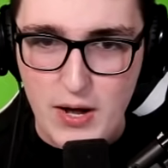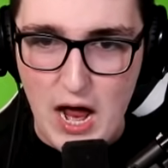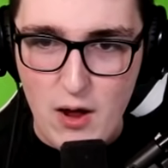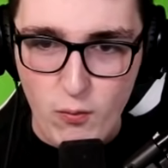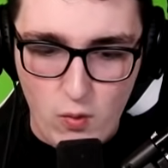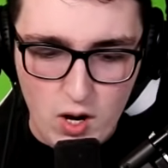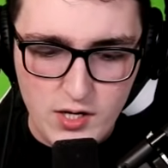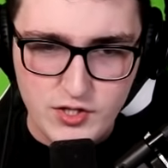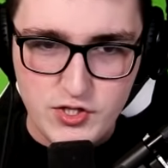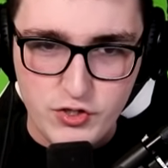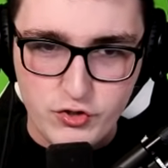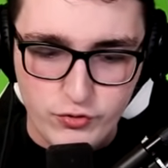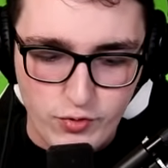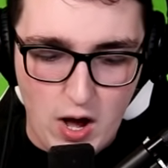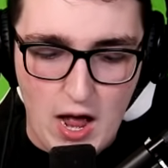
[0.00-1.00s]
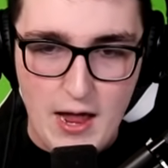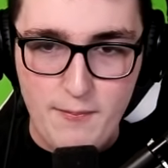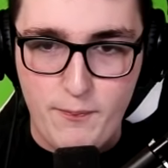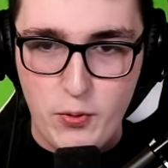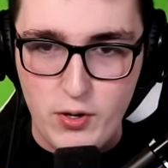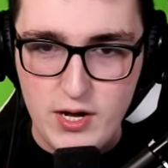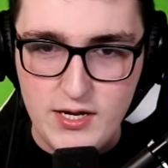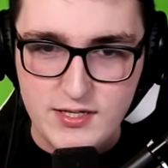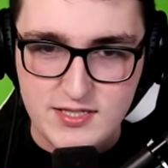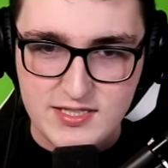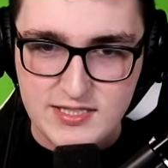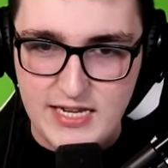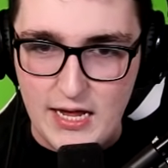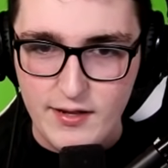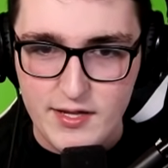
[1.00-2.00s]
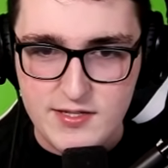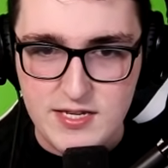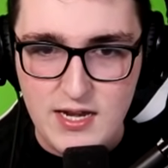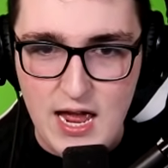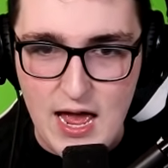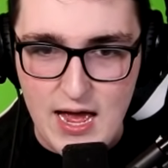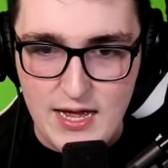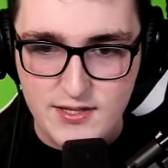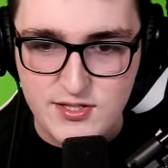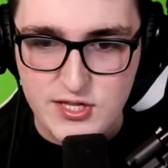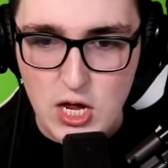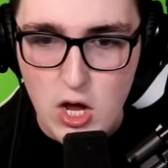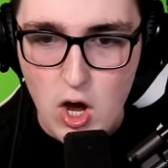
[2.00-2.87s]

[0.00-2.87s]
but I want to try putting skeleton heads